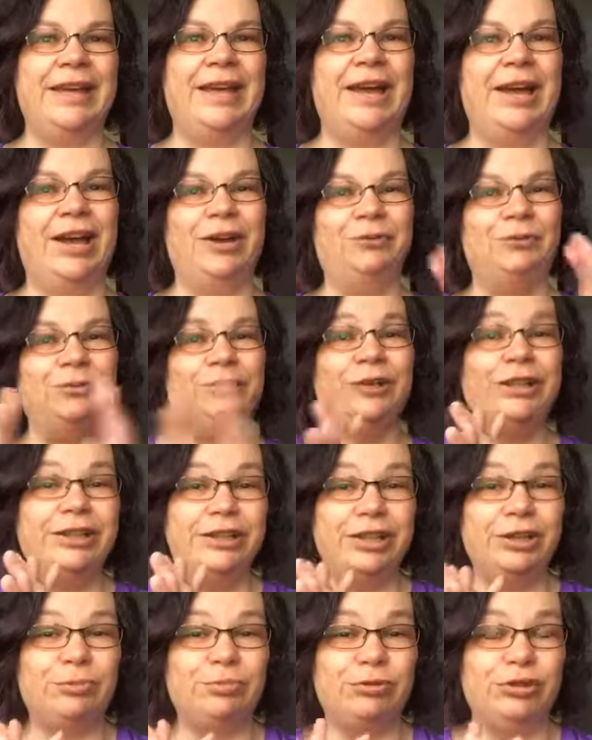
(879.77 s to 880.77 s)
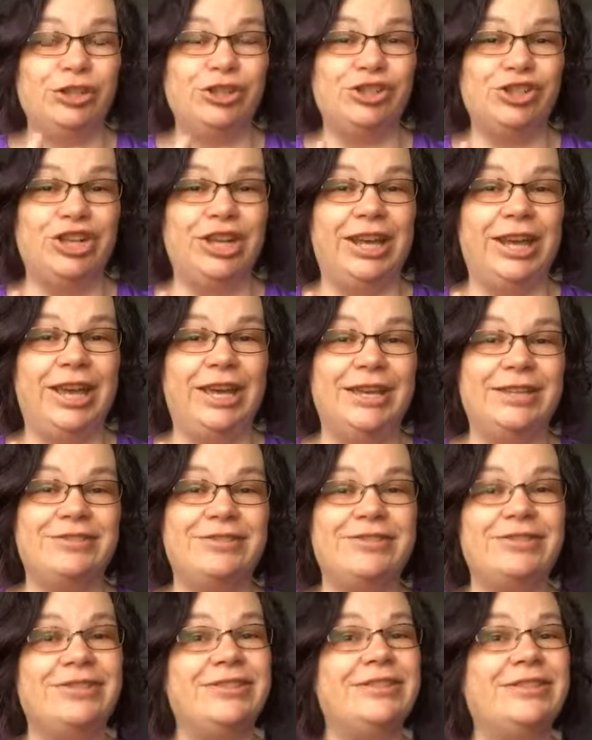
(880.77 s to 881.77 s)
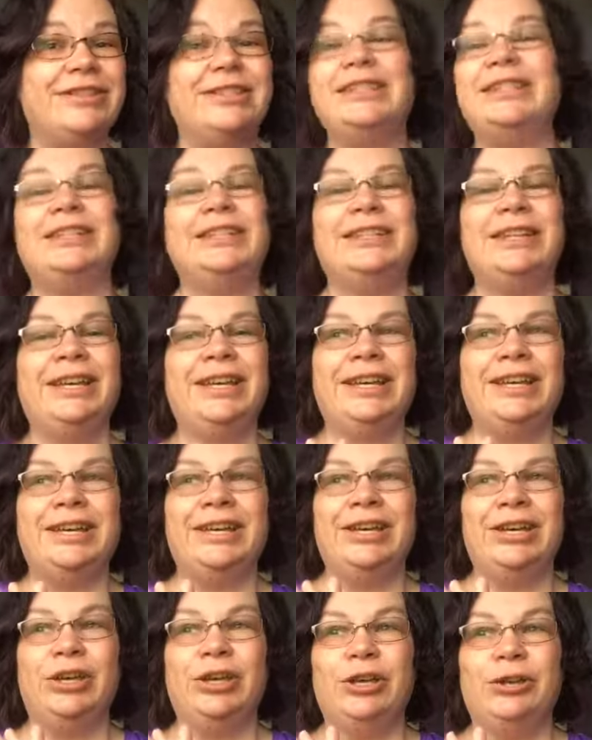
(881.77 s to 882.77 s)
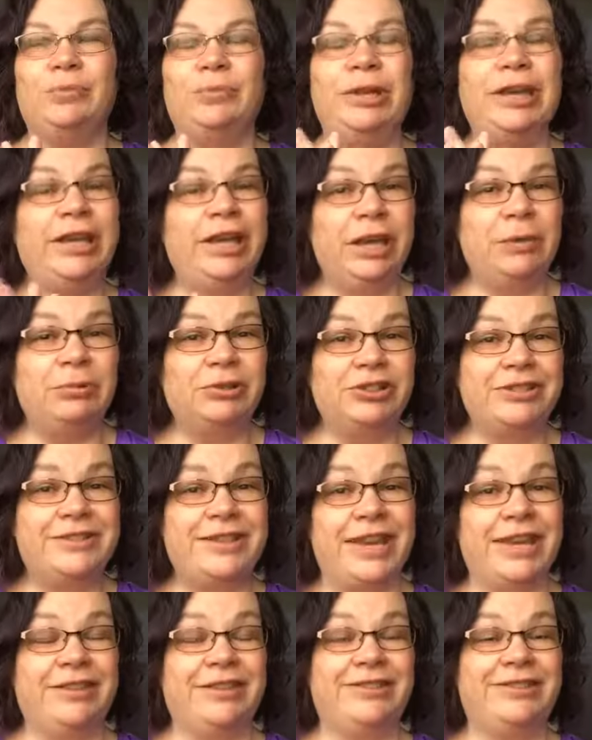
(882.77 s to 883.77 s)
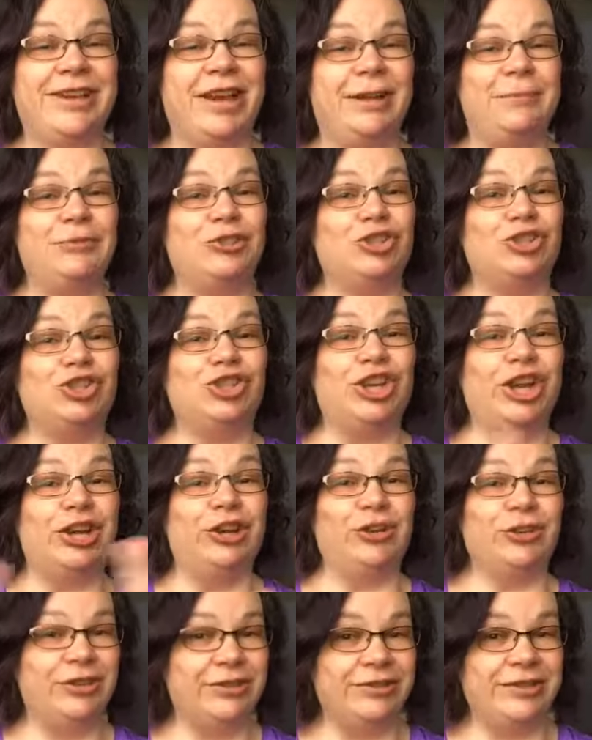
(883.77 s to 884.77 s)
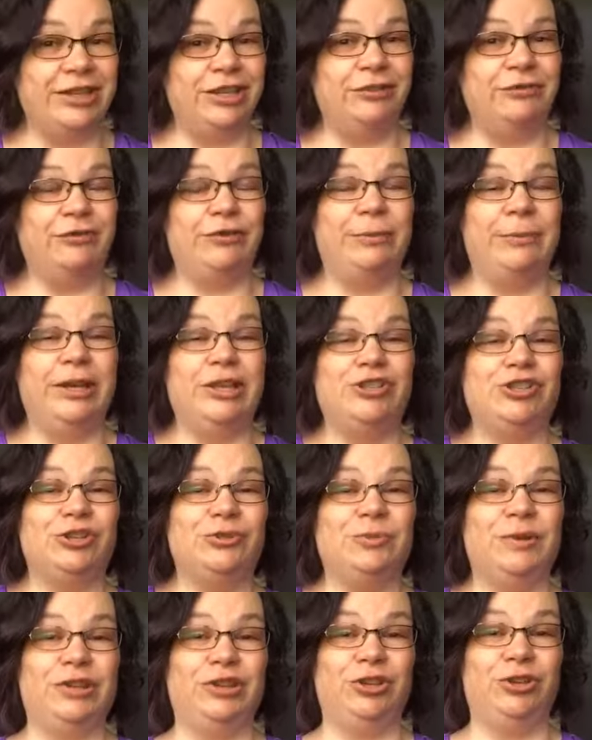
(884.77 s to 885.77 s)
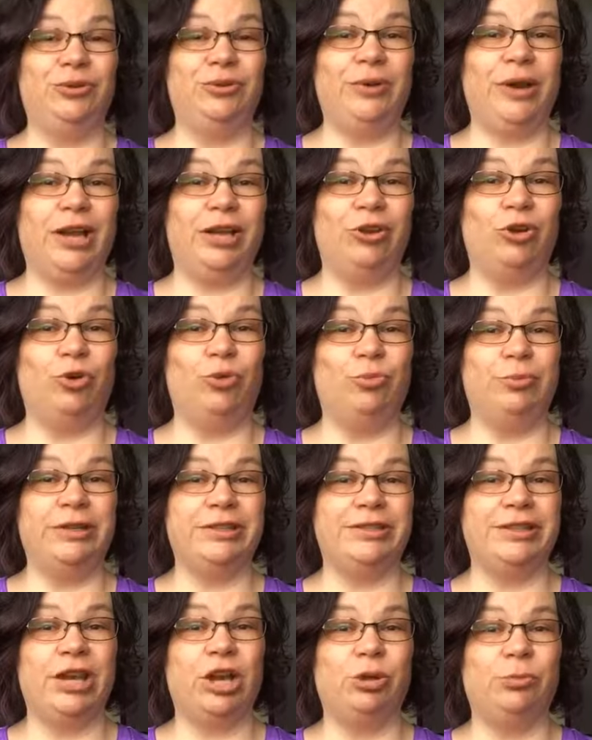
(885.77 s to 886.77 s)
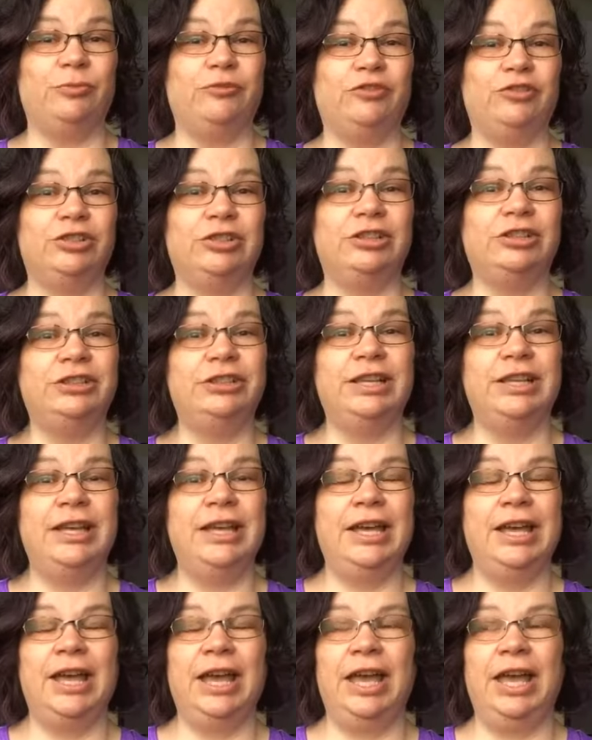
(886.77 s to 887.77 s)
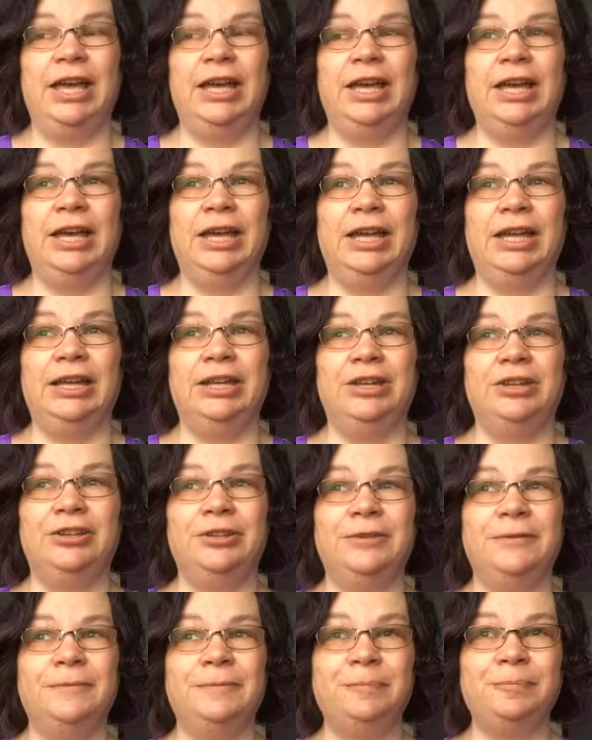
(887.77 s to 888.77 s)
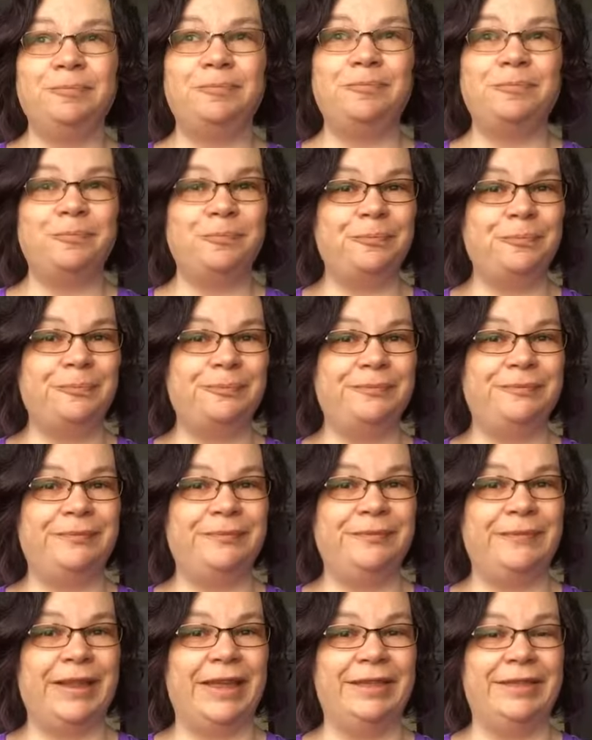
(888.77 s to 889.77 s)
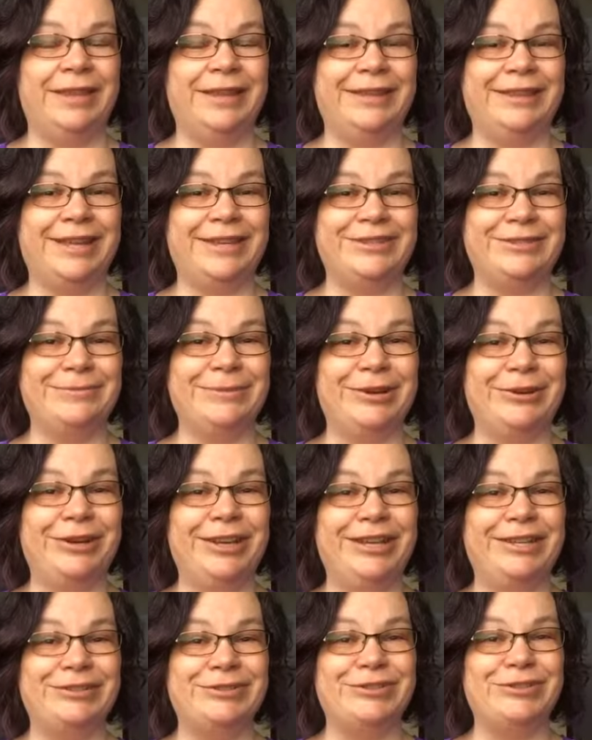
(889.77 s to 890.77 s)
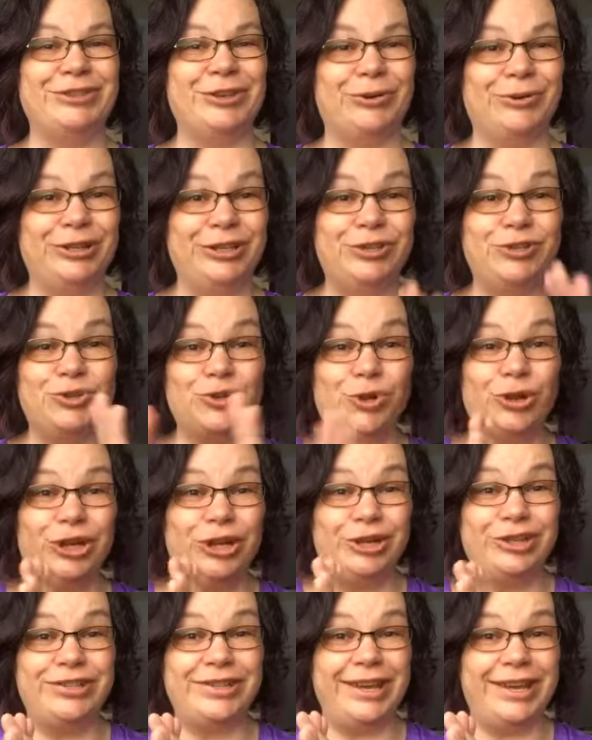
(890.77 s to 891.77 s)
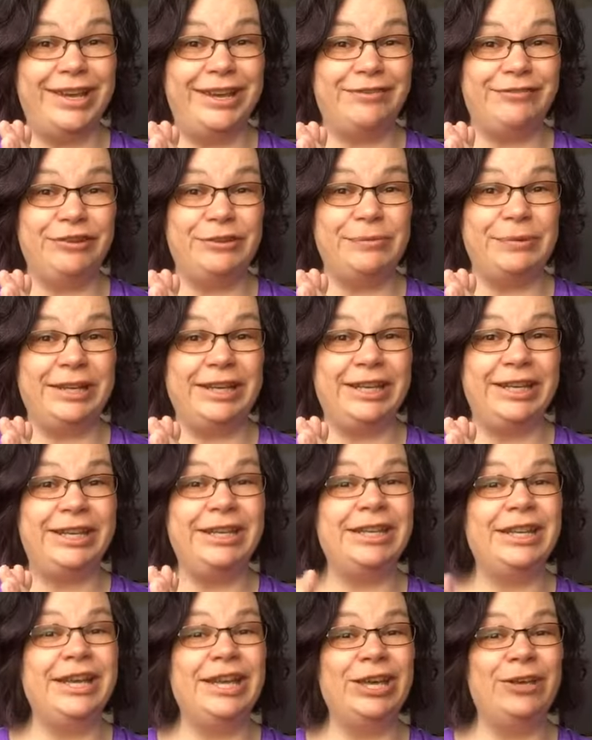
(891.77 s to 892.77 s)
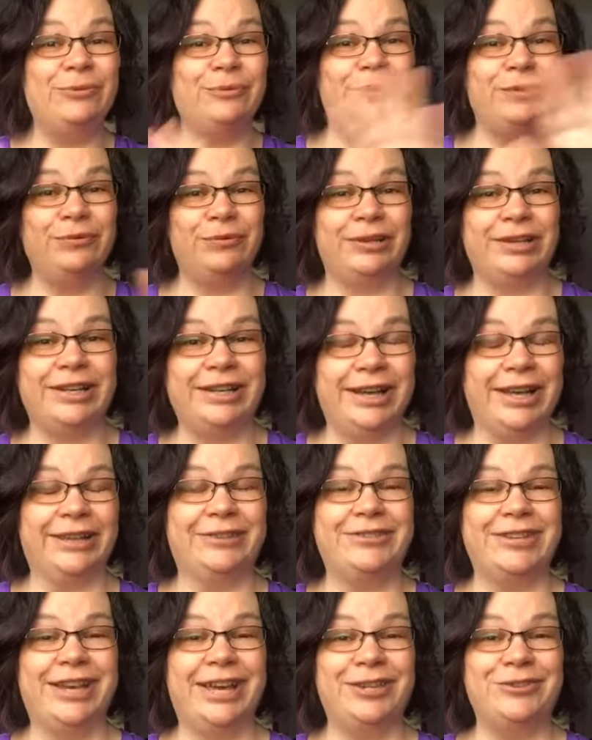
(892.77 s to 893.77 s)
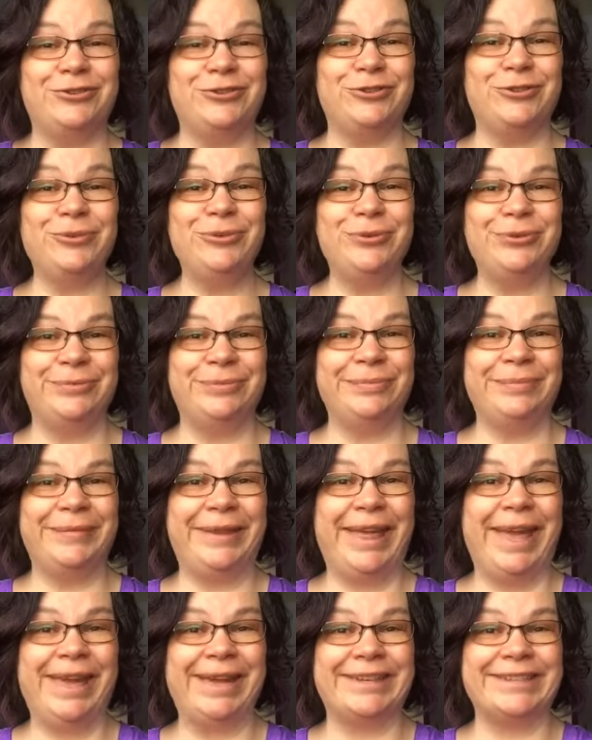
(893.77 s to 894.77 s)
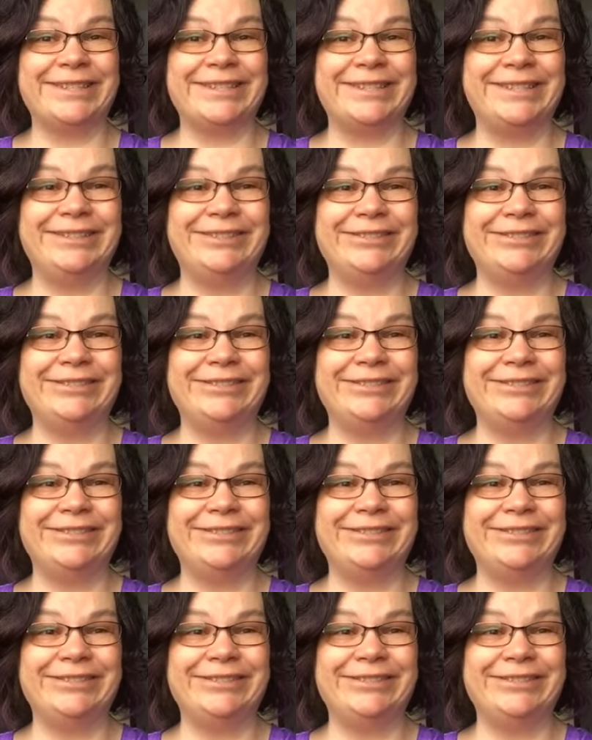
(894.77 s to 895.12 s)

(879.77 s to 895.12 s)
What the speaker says: I really appreciate being able to take the time to share this information with you. I hope it's helpful, and I think that's about it. So enjoy your day, everybody. We will connect again soon. Thanks.